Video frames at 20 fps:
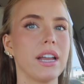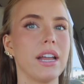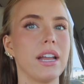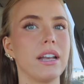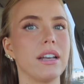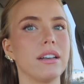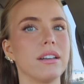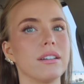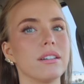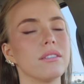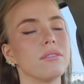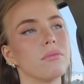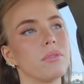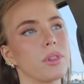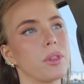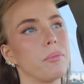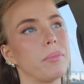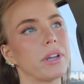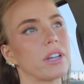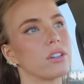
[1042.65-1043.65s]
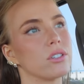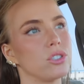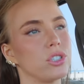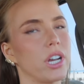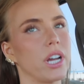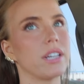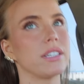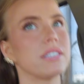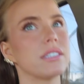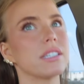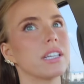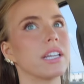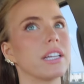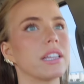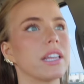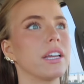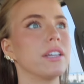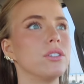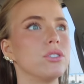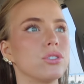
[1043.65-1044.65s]
and with a bigger chest,
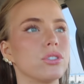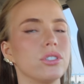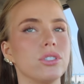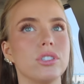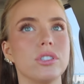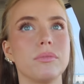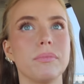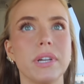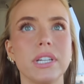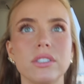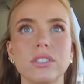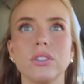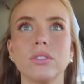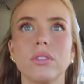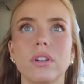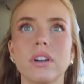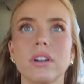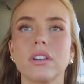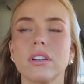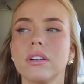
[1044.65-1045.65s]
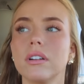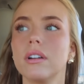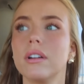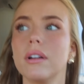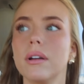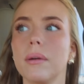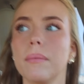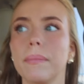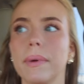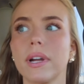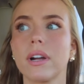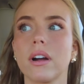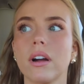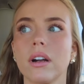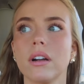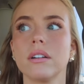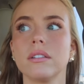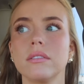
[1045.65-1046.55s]
like that usually just makes you look bigger.